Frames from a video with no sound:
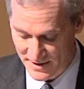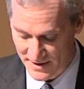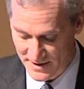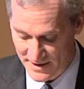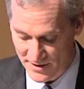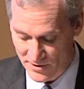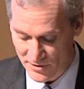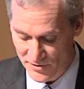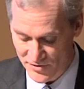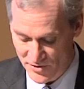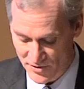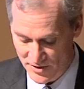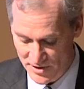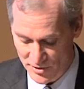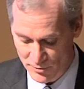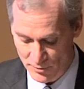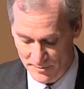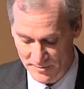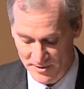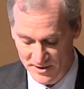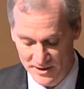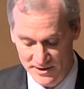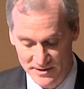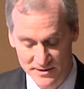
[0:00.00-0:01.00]
that they also
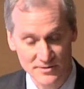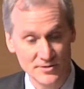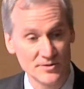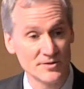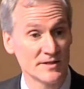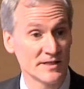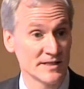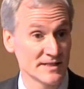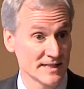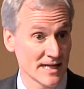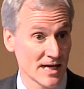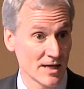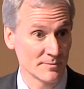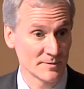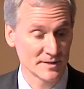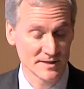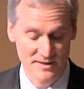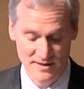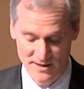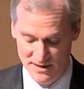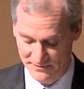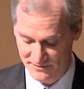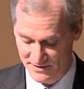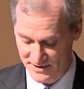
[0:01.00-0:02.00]
contributed to the
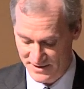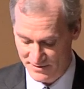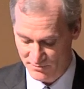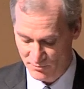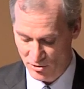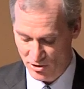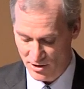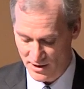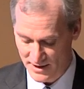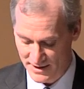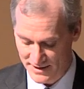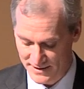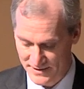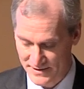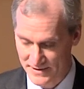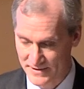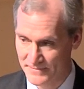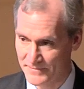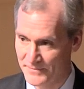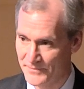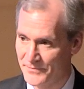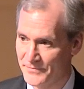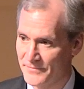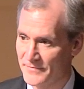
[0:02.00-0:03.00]
endowment of this prize.